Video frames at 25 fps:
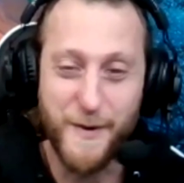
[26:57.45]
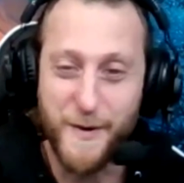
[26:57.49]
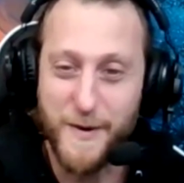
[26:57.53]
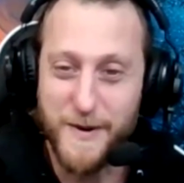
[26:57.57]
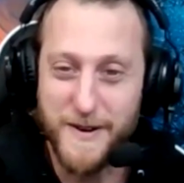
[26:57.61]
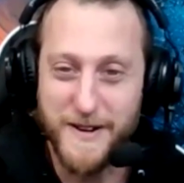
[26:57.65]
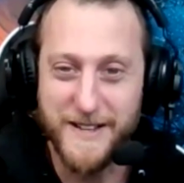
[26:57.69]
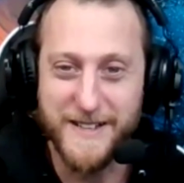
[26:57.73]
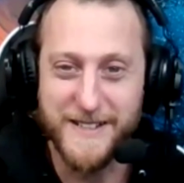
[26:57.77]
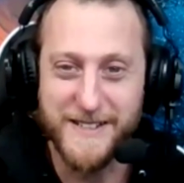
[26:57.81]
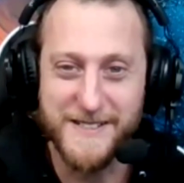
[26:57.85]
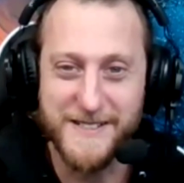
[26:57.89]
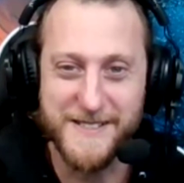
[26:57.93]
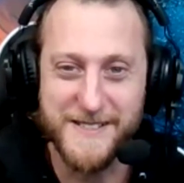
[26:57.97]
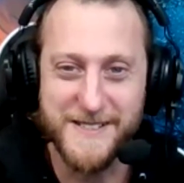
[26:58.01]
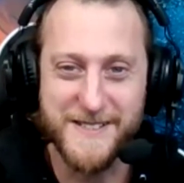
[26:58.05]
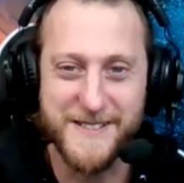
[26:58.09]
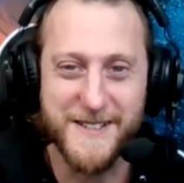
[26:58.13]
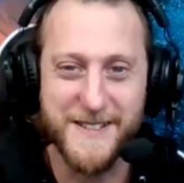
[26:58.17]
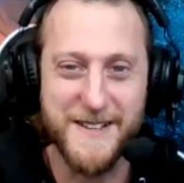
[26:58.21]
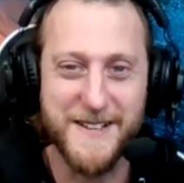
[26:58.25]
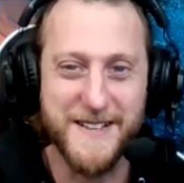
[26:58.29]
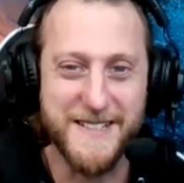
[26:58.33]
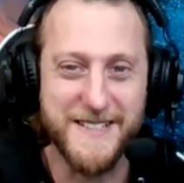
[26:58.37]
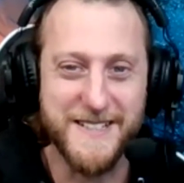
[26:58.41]

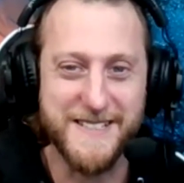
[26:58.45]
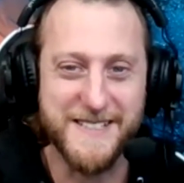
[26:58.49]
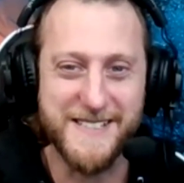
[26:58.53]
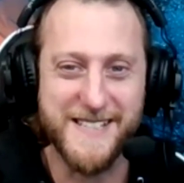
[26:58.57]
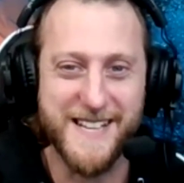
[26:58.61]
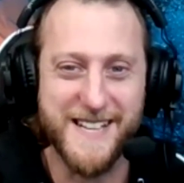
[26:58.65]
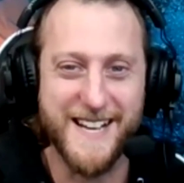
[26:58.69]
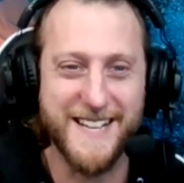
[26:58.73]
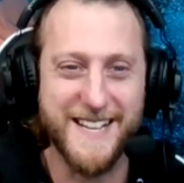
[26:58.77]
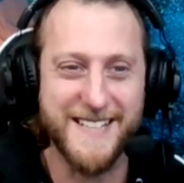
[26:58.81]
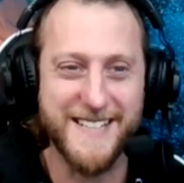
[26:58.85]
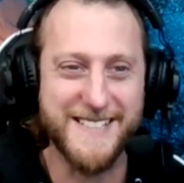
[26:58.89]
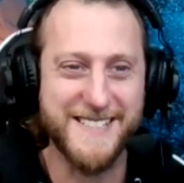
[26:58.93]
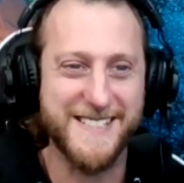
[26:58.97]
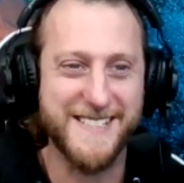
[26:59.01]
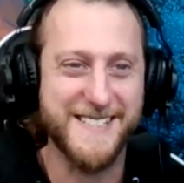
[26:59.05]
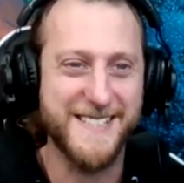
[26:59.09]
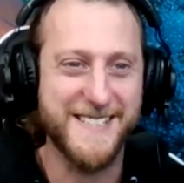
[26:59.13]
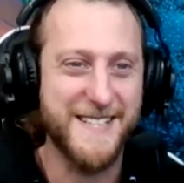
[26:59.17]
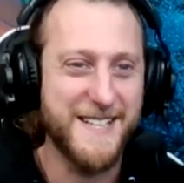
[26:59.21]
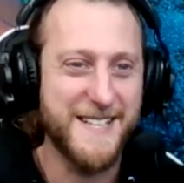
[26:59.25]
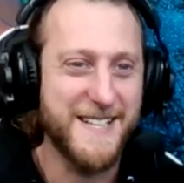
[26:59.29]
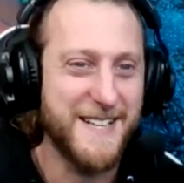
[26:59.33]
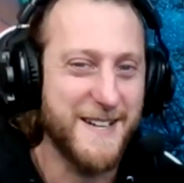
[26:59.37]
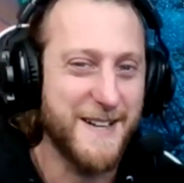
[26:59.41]
40s is that
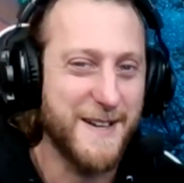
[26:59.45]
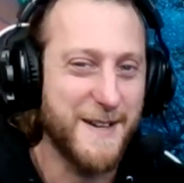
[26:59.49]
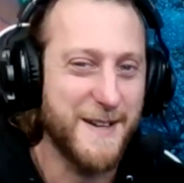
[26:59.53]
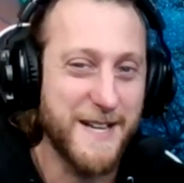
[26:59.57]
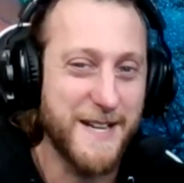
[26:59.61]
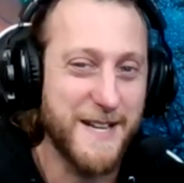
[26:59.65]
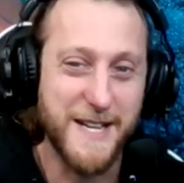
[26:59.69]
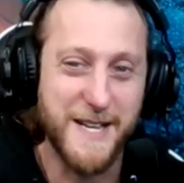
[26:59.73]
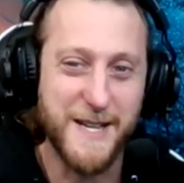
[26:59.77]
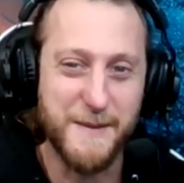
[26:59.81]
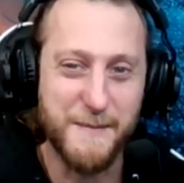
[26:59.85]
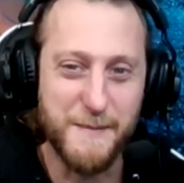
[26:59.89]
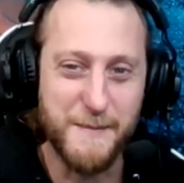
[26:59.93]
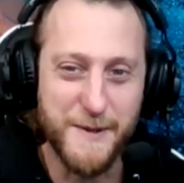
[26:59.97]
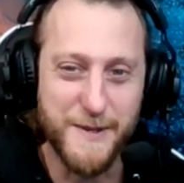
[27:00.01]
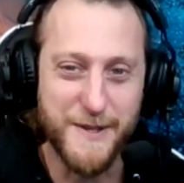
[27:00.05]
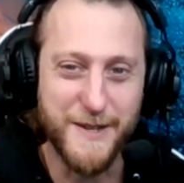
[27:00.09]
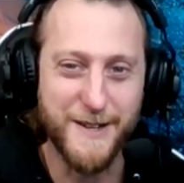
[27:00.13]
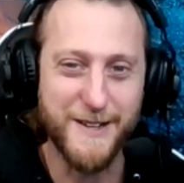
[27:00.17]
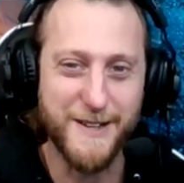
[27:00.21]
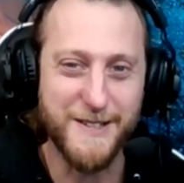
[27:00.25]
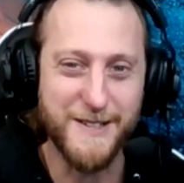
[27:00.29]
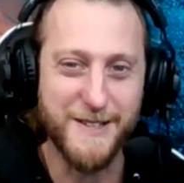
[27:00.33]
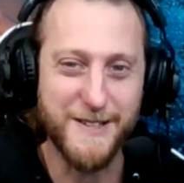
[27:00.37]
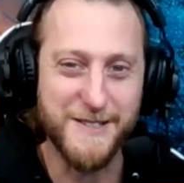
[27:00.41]
eating
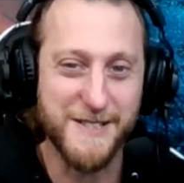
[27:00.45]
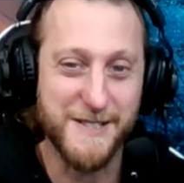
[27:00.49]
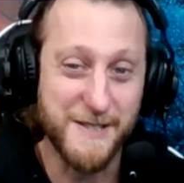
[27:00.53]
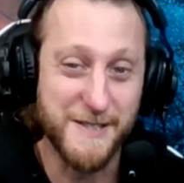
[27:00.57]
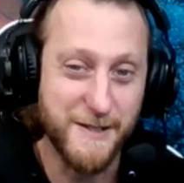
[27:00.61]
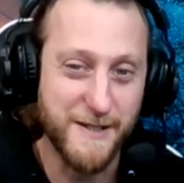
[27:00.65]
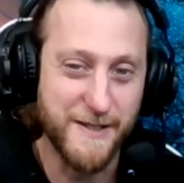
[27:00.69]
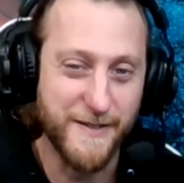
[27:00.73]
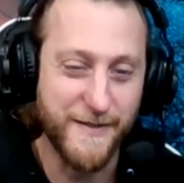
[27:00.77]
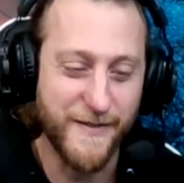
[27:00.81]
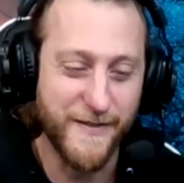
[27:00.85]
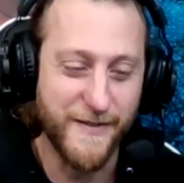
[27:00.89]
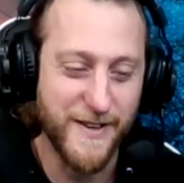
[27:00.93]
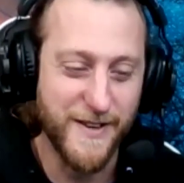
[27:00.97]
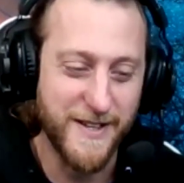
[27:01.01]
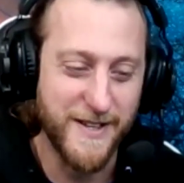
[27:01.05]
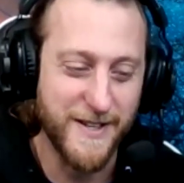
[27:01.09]
boogers is good